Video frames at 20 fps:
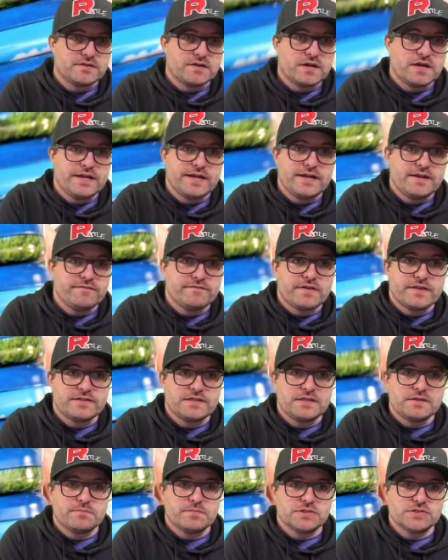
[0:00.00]
I have
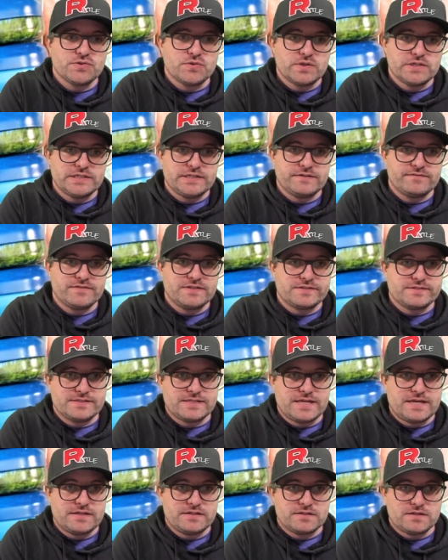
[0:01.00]
the majority of this
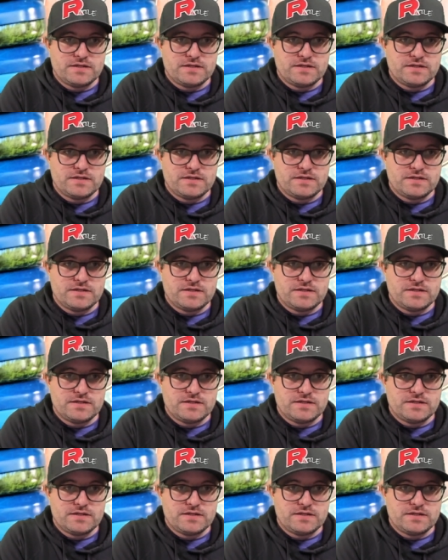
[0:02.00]
set.